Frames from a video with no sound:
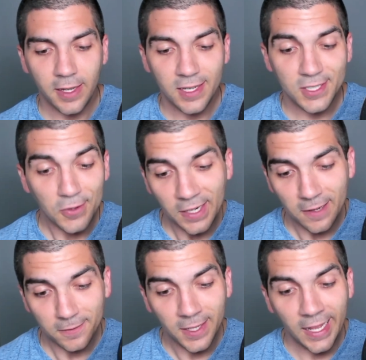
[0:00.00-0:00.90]
Soon
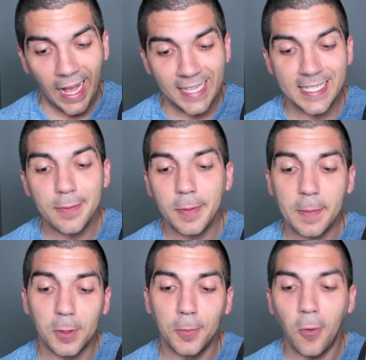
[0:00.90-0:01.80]
enough, a team of
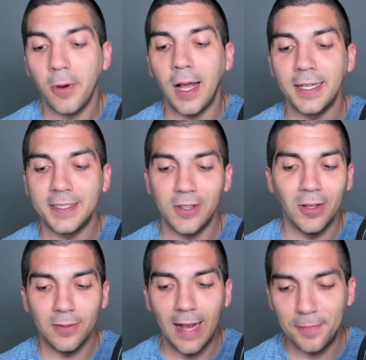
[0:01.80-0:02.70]
people poured ice all
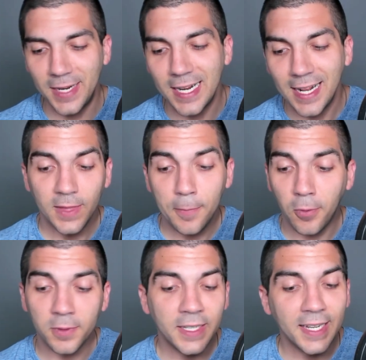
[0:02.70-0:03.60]
around me. They
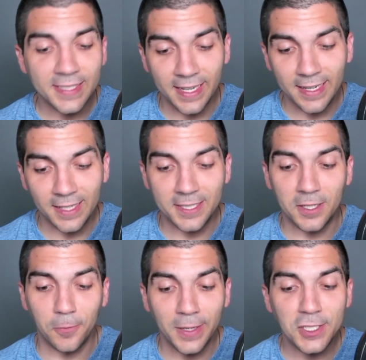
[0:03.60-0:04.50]
poured the ice in until
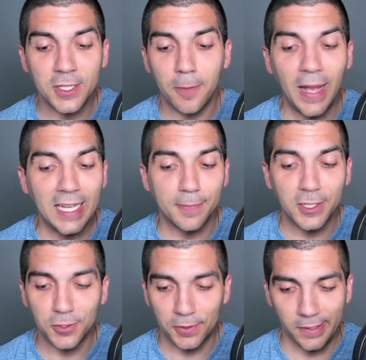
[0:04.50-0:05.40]
it reached up past my
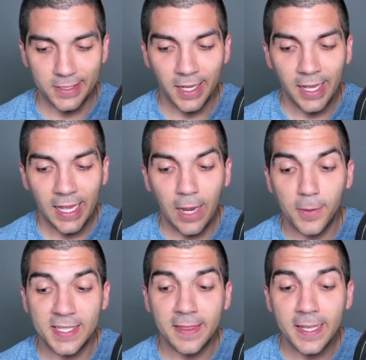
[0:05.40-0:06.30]
shoulders. It
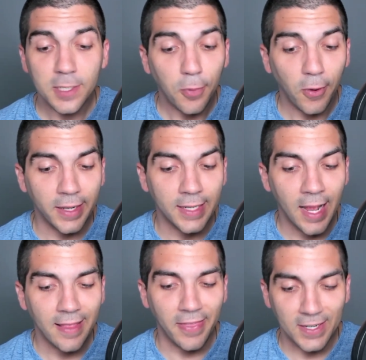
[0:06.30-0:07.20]
was at this point
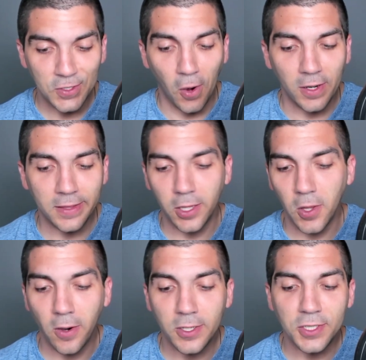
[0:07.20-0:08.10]
that they started the
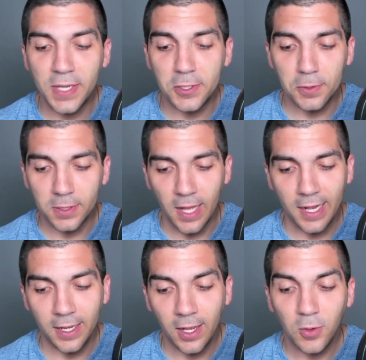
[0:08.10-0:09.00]
large digital
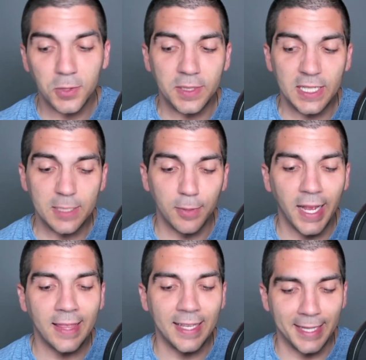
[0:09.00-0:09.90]
clock which would
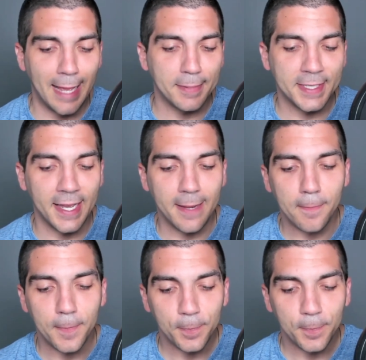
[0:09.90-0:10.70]
display the elapsed time.